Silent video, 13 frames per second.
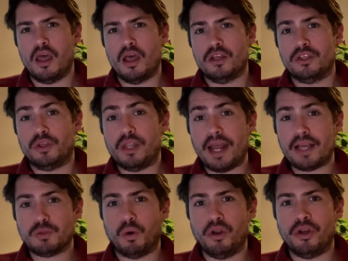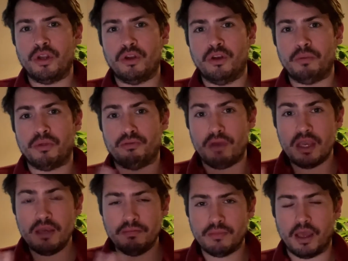So the next one, number
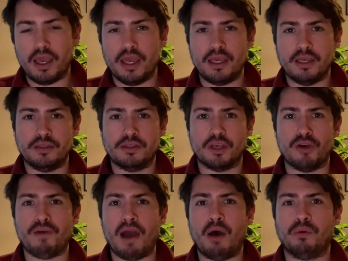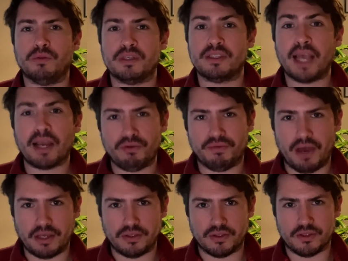3, is around the
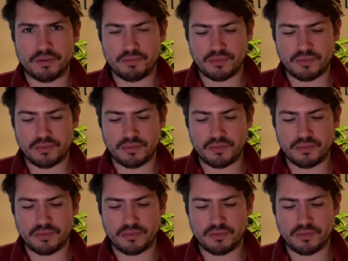sacrifices.